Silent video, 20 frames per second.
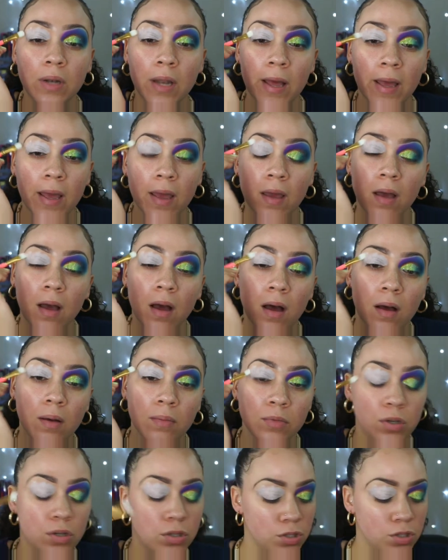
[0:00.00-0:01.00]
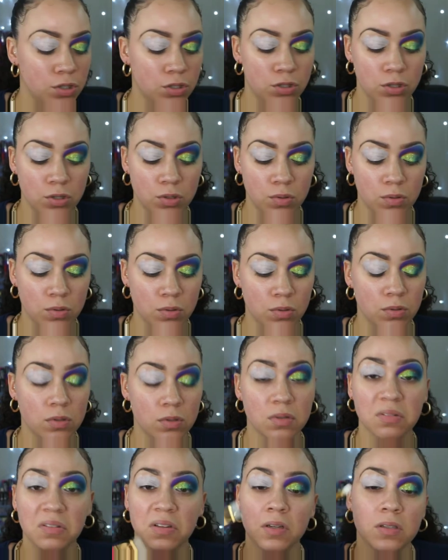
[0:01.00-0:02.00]
Like, you could just
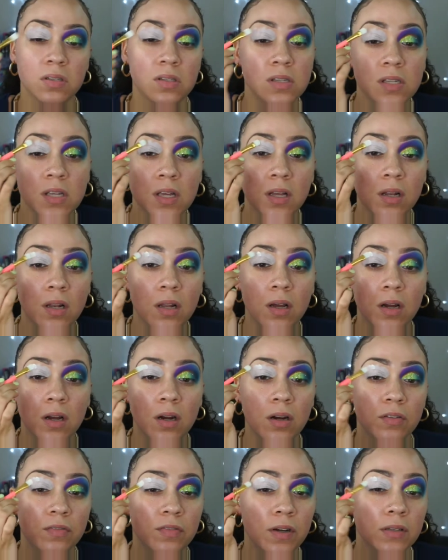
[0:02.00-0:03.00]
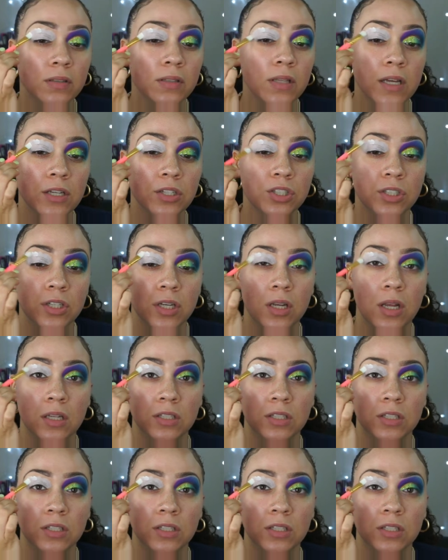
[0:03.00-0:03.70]
use concealer, foundation,